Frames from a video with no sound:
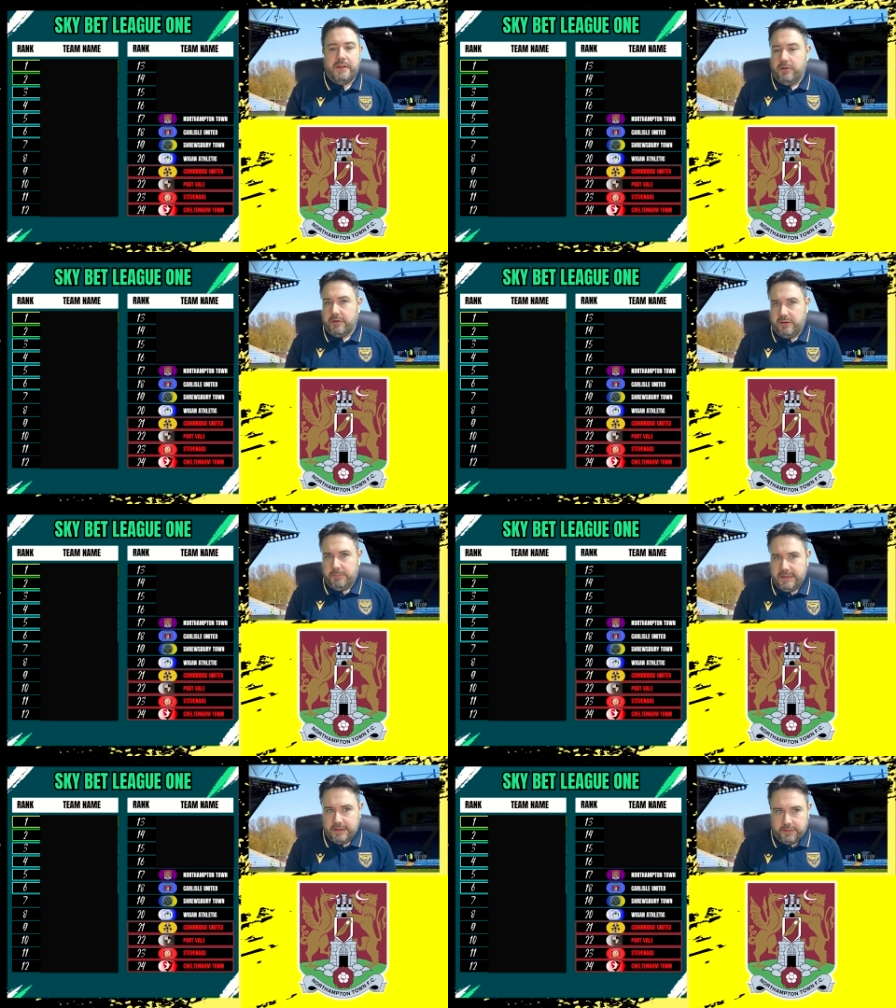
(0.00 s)
They're not going to
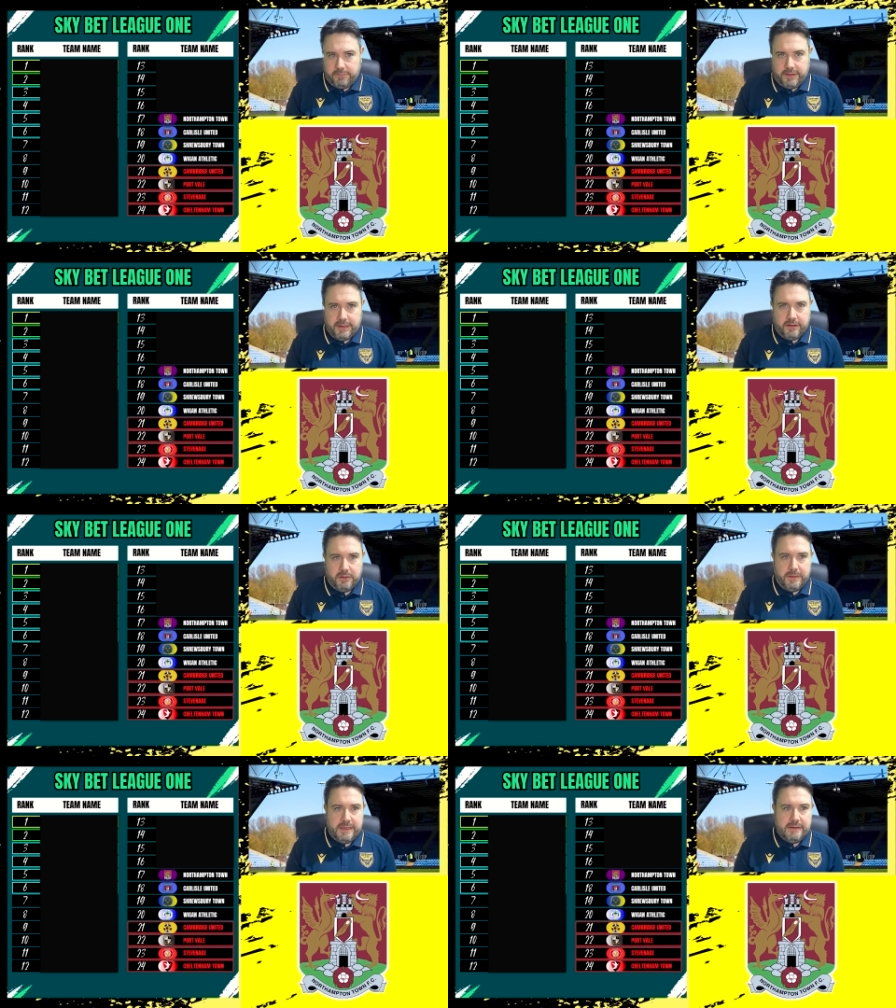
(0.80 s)
be, I don't think they're going
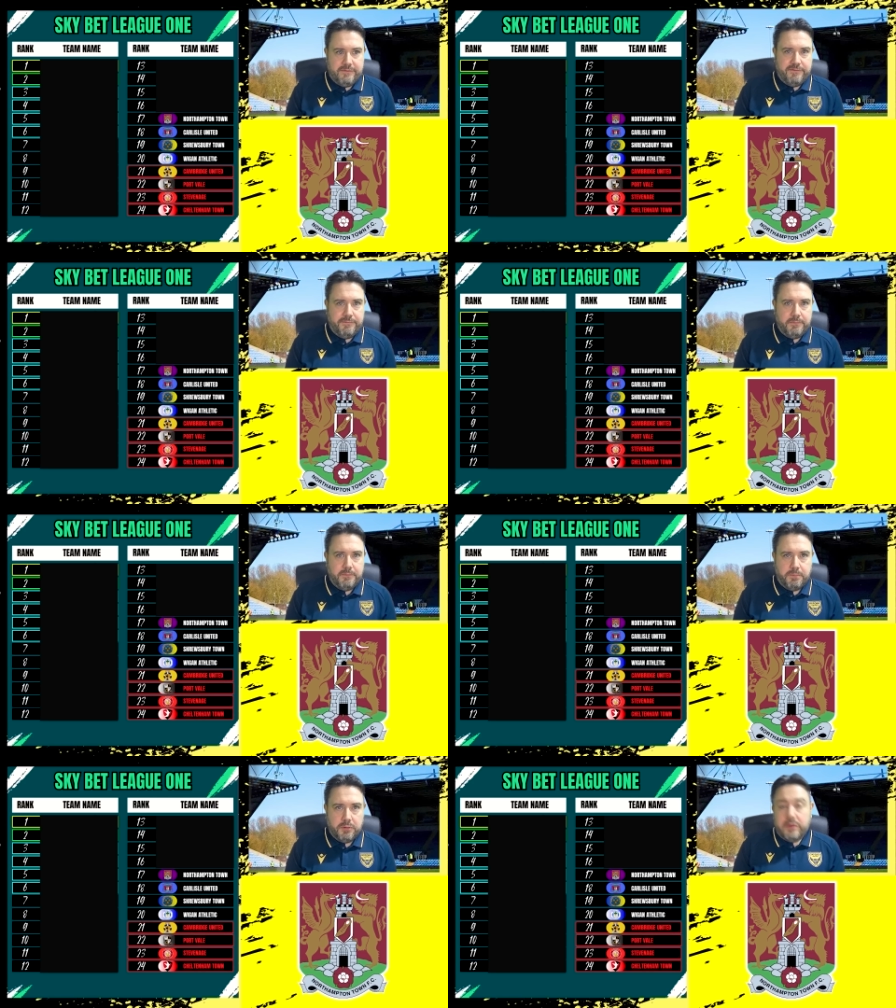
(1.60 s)
to be
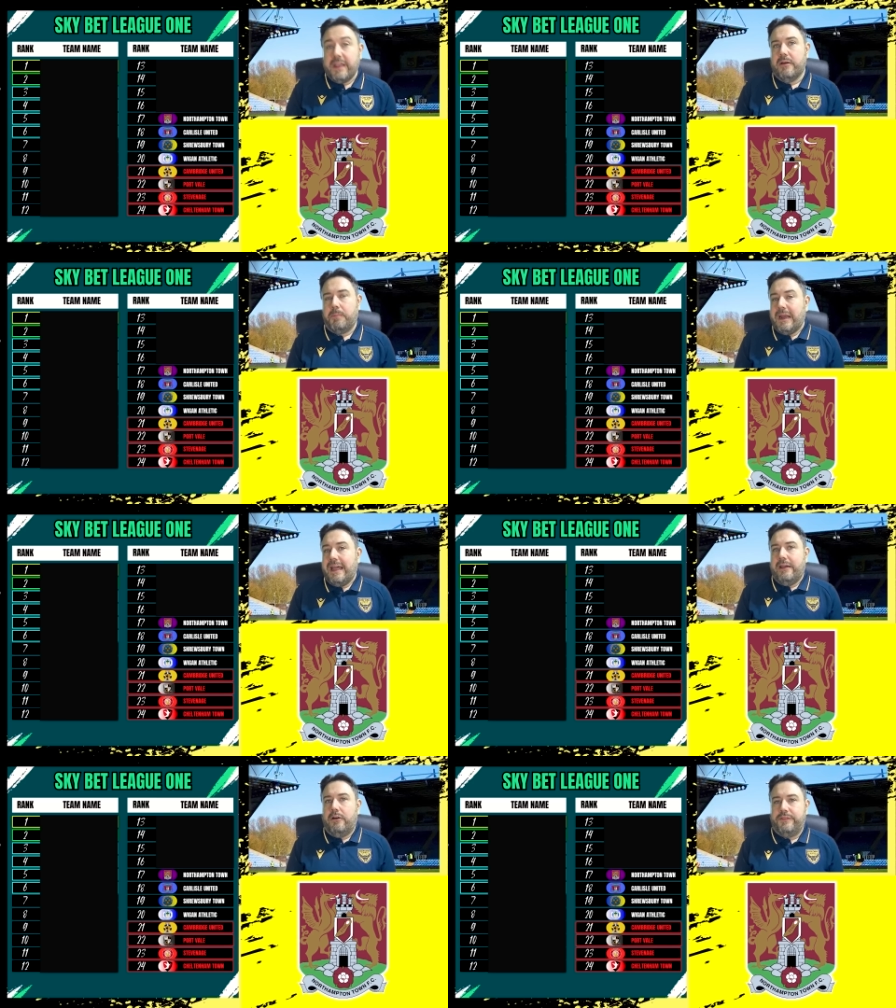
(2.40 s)
looking at
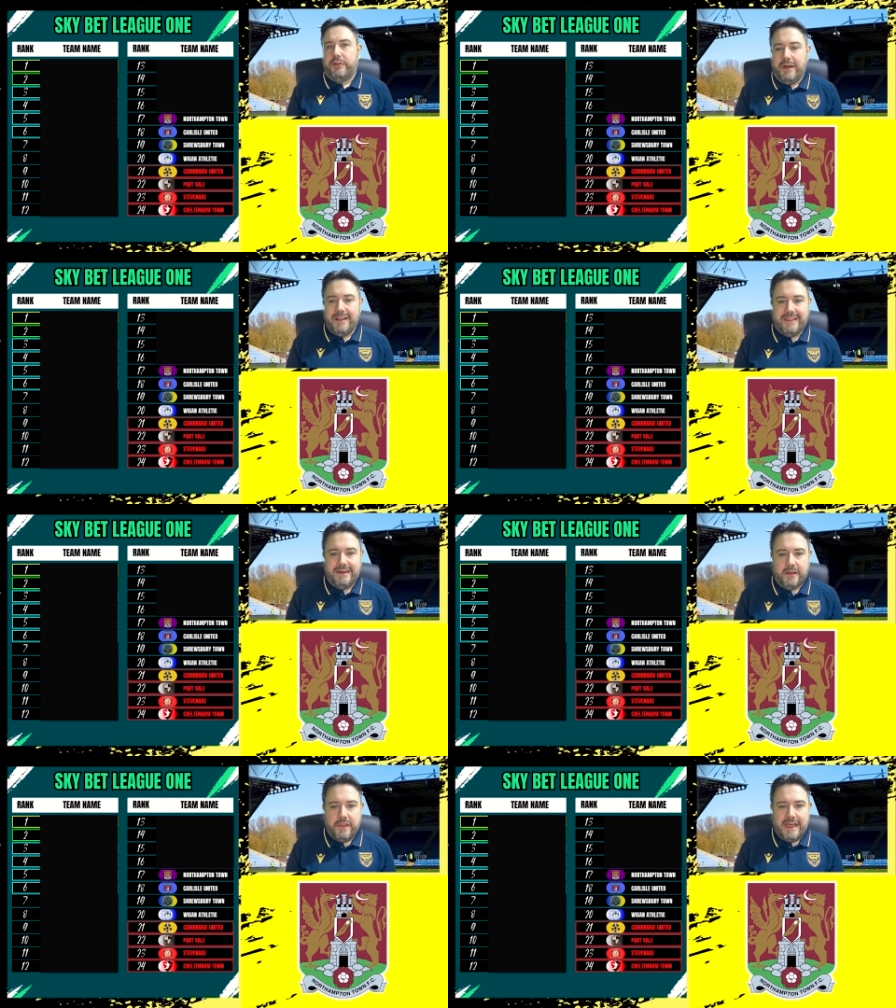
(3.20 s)
playoffs or
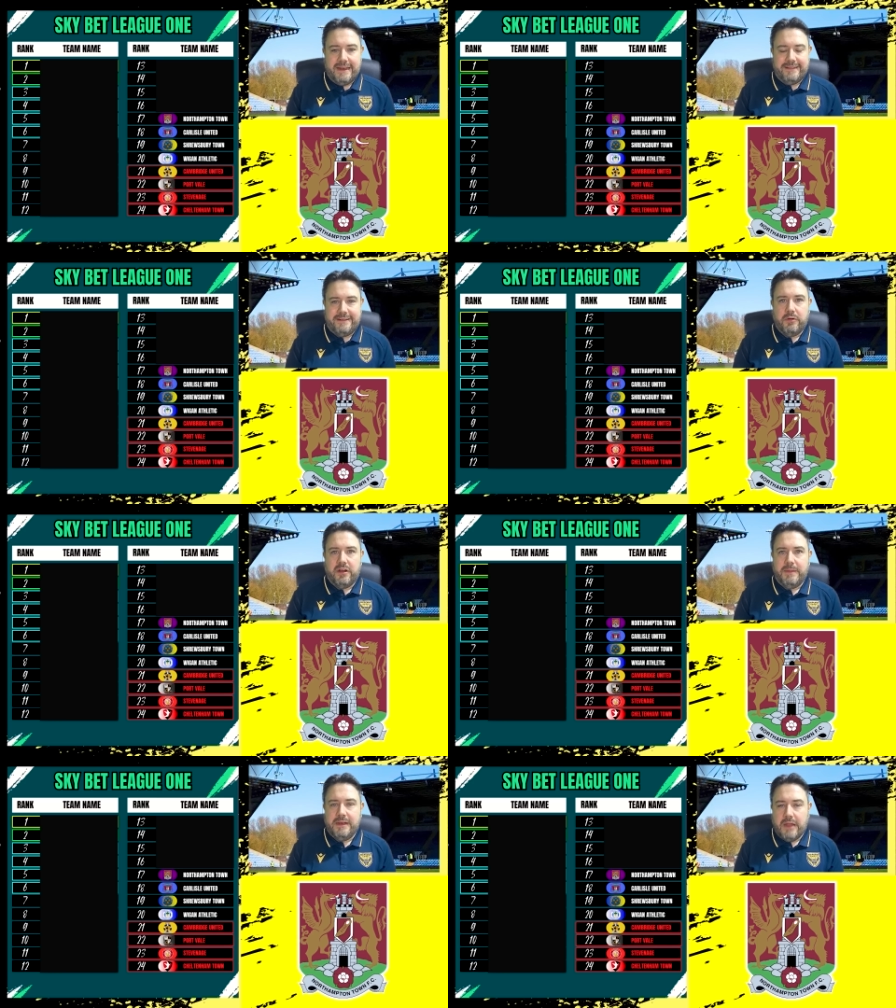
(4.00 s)
anything like that. They're still
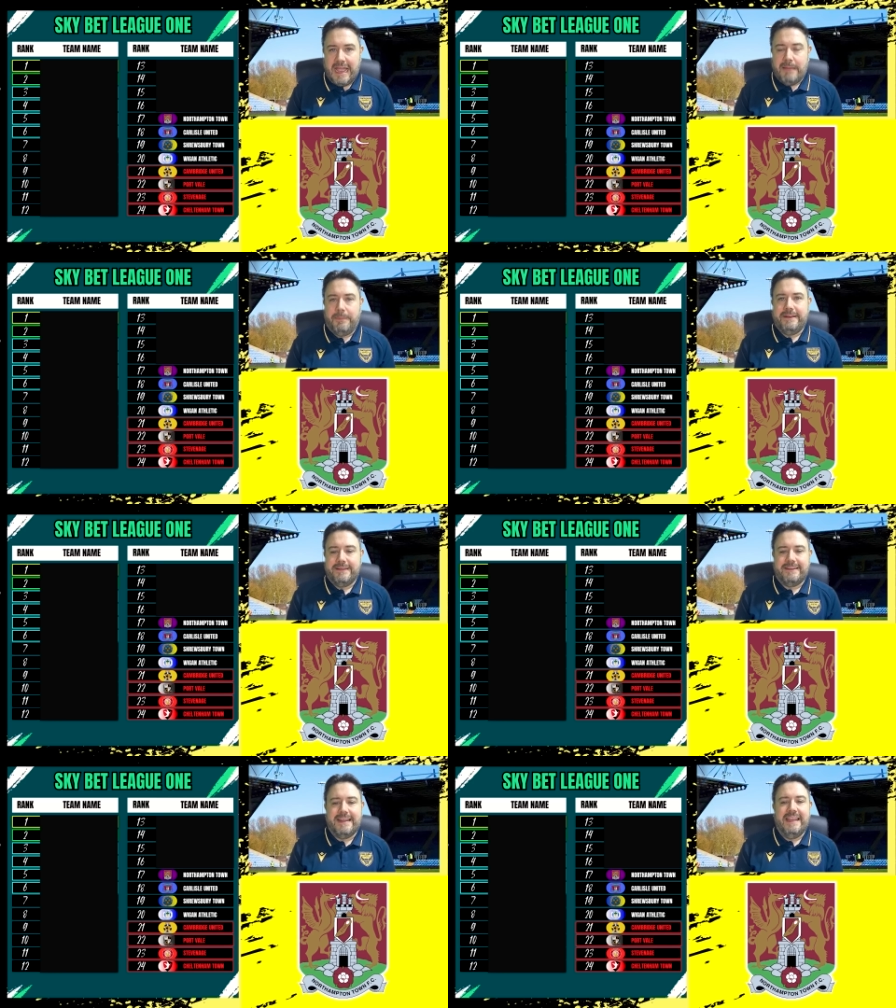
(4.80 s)
going to be happy to
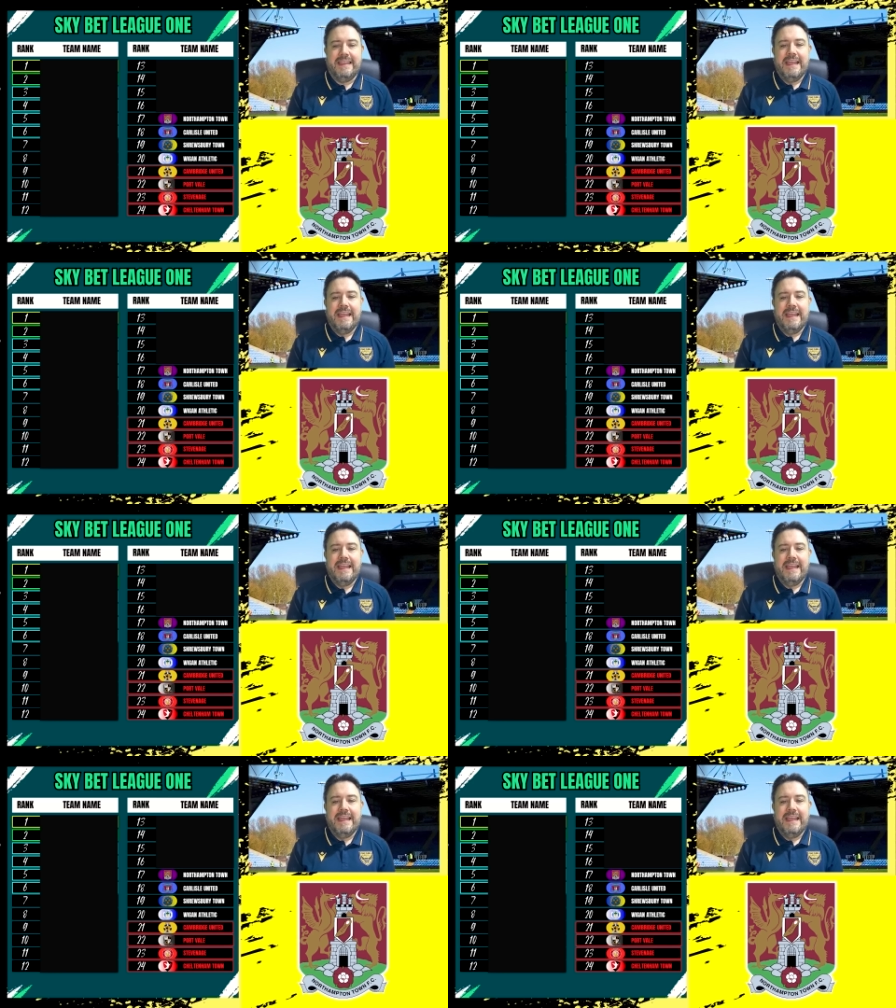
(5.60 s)
stay